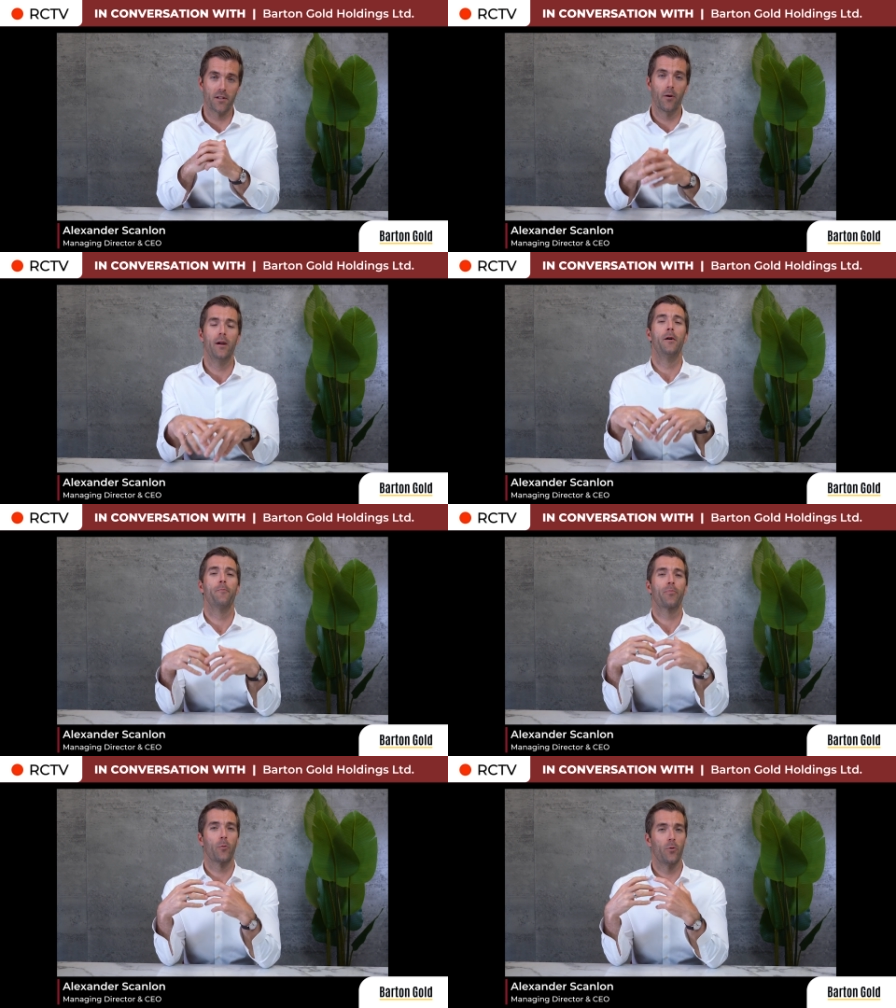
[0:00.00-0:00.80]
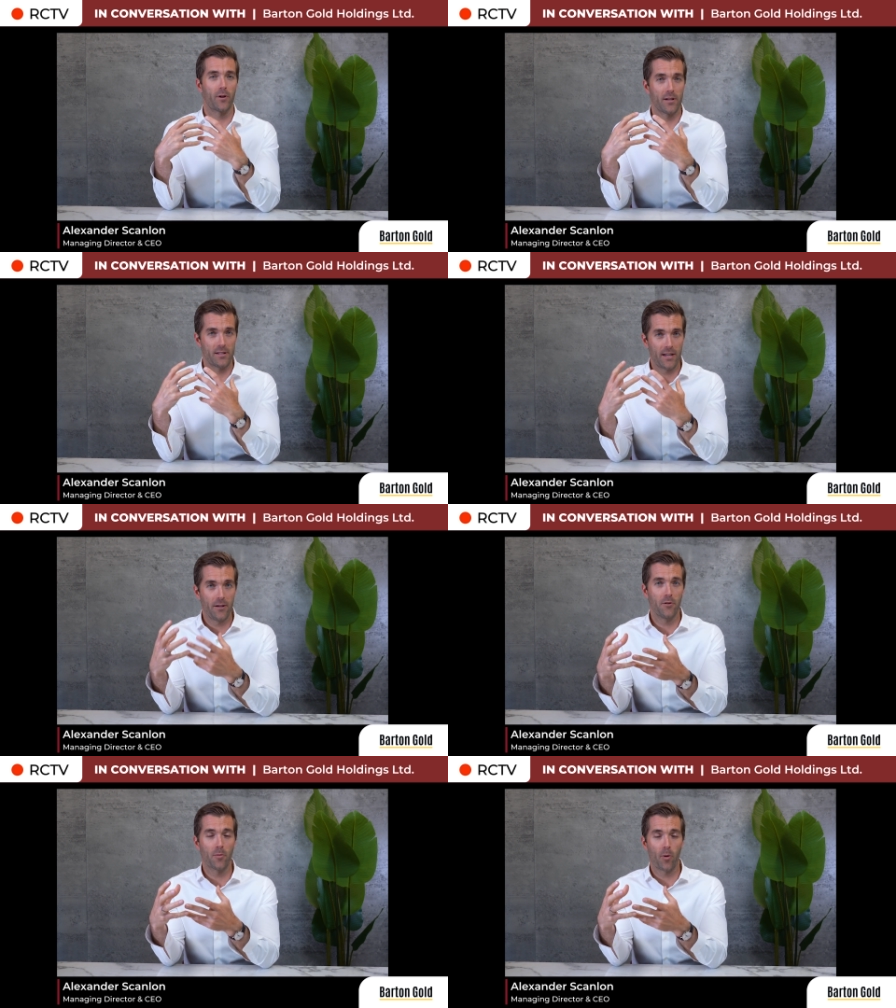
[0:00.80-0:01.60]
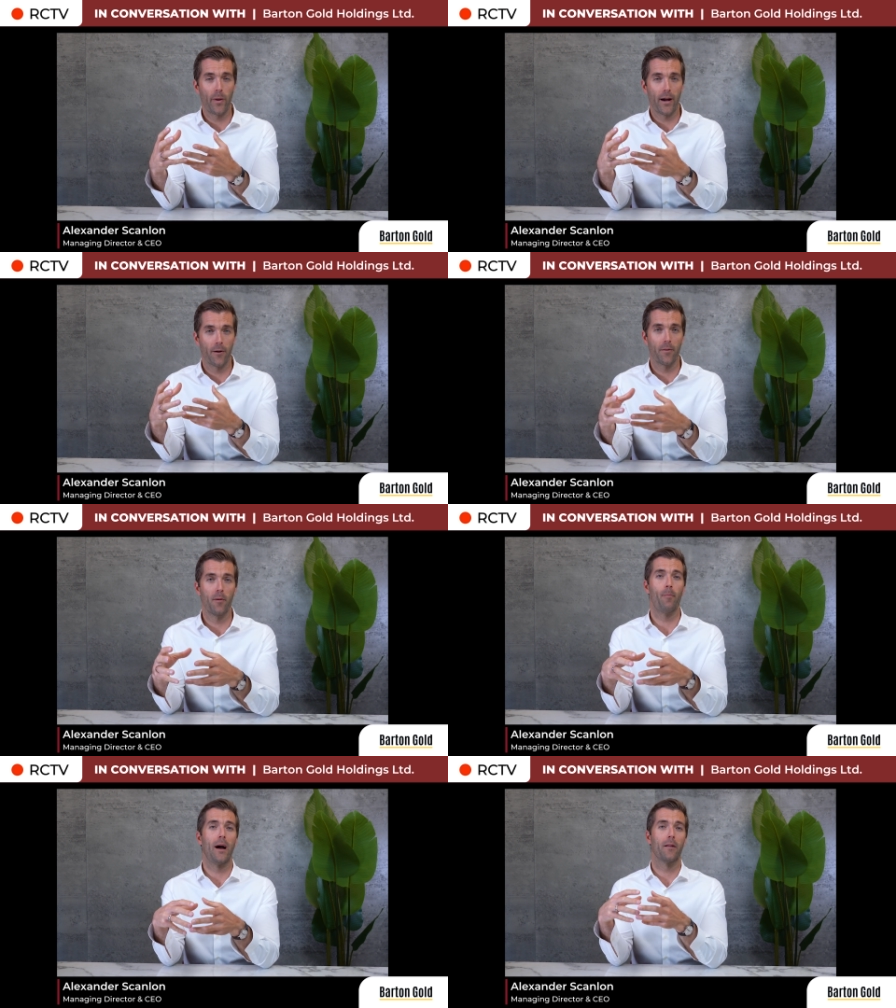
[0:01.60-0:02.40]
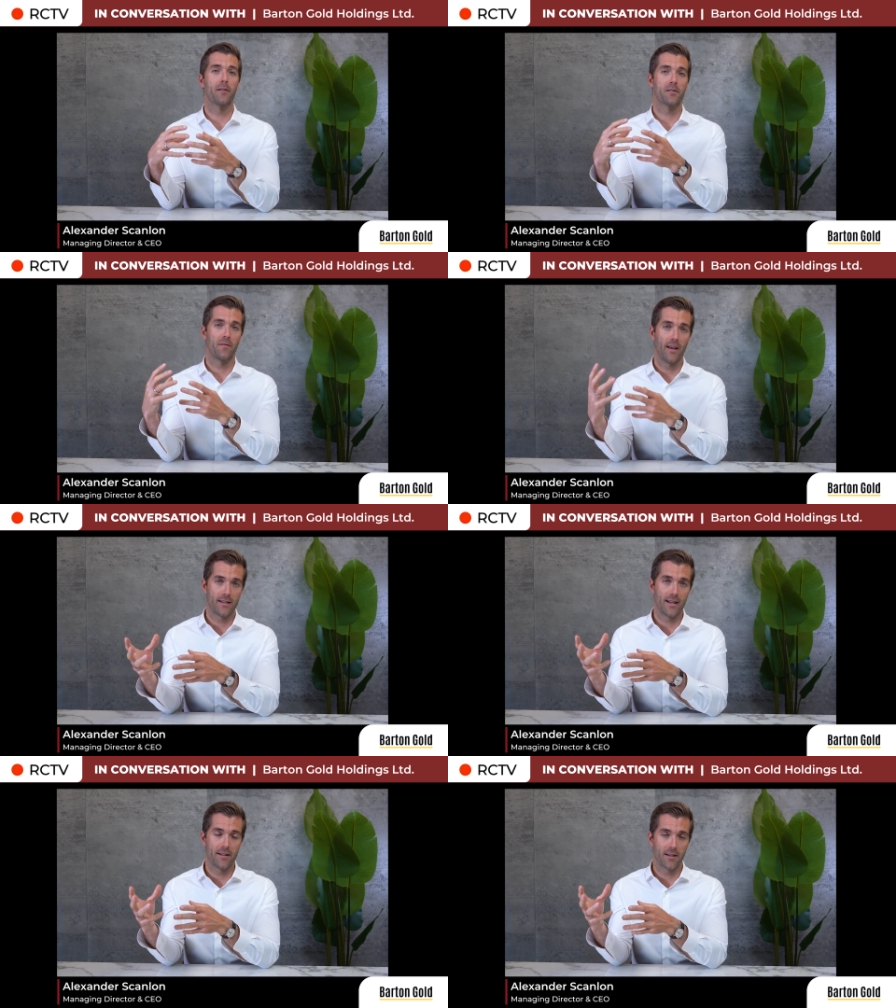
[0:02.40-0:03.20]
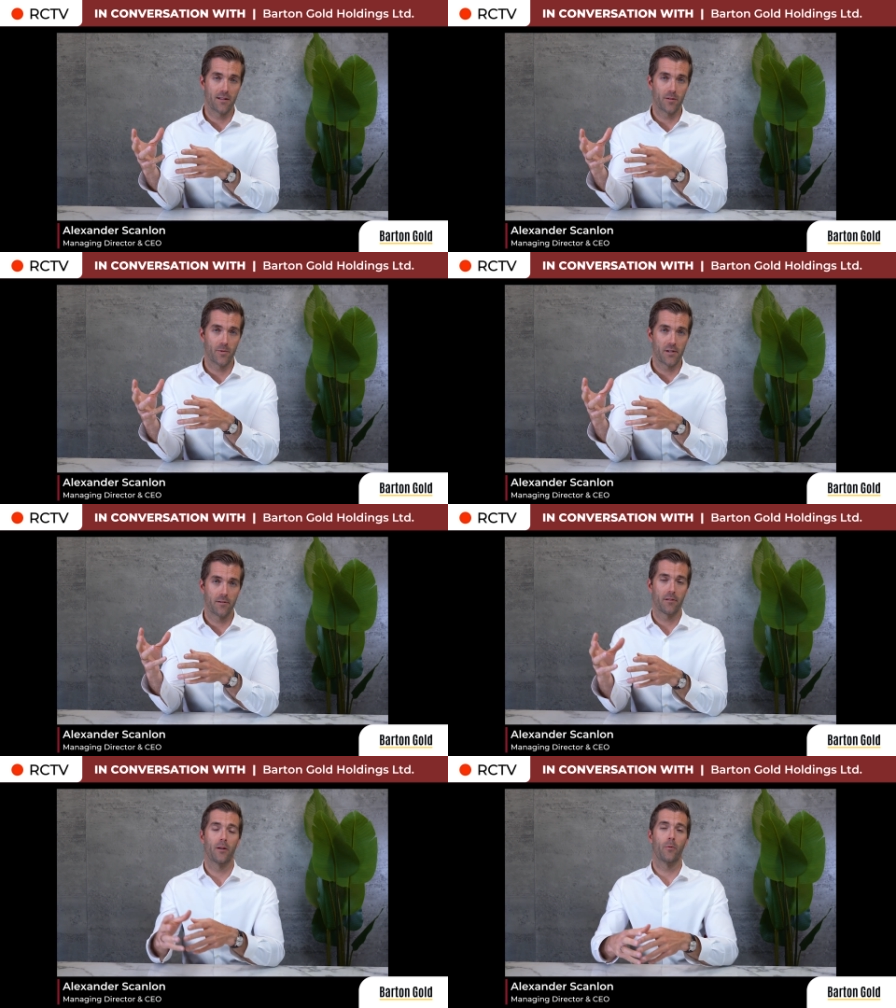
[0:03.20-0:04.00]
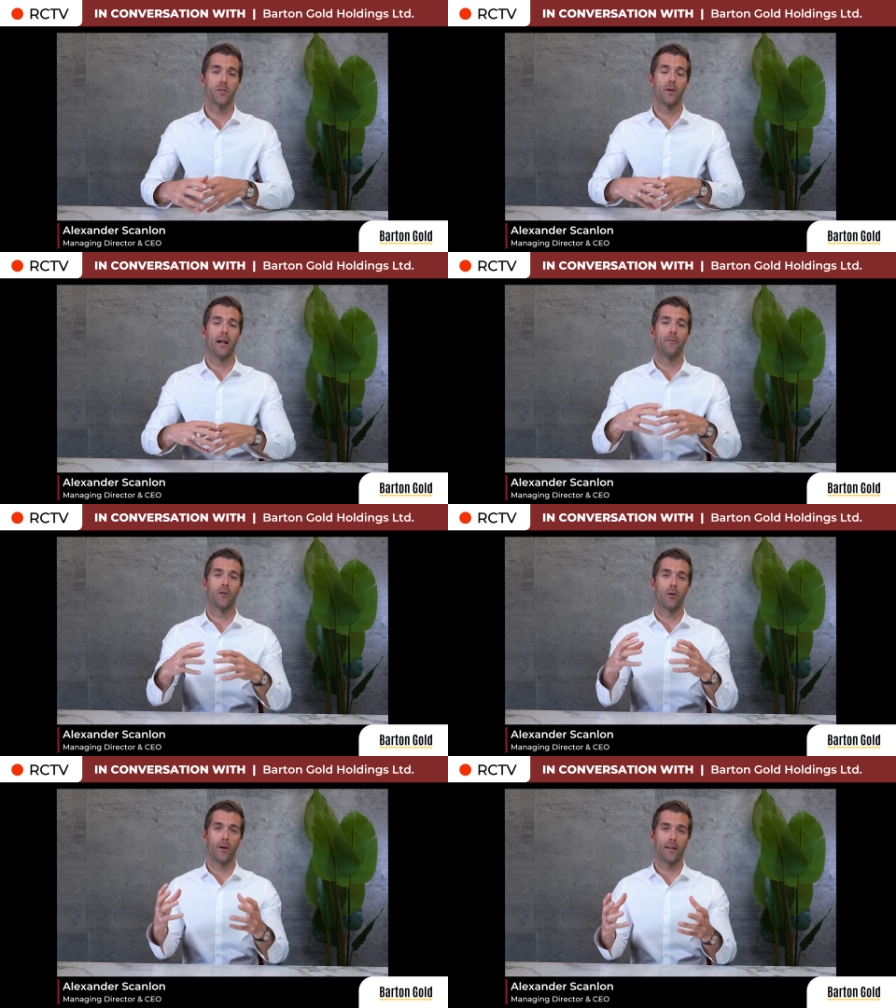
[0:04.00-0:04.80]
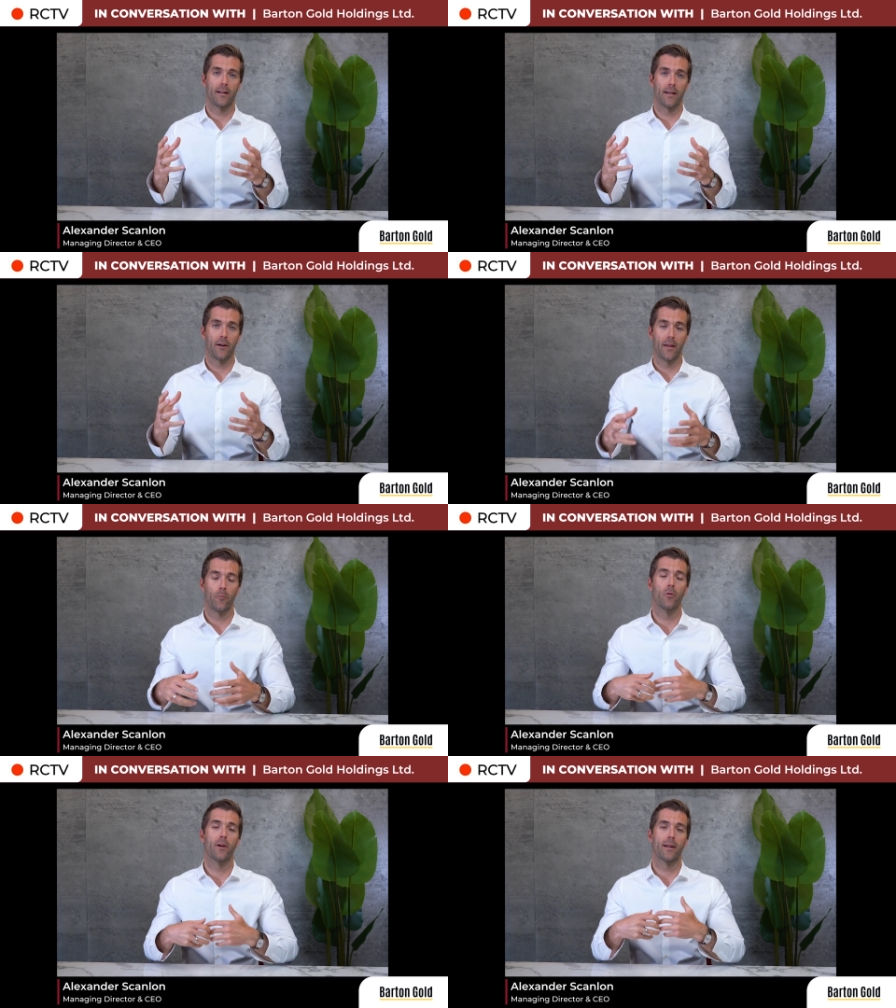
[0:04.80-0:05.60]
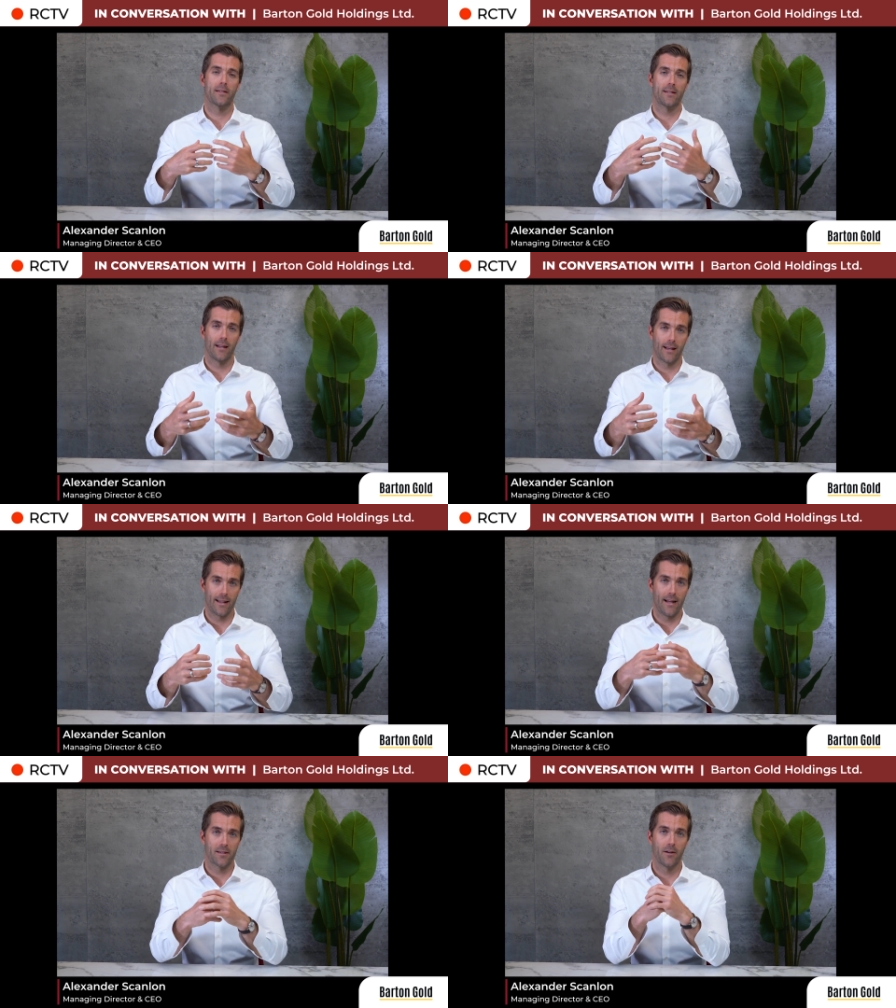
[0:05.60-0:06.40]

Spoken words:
So we'll continue to prepare the balance of that 10 tons of material, and once we have it all ready to go, then we'll look at selling that.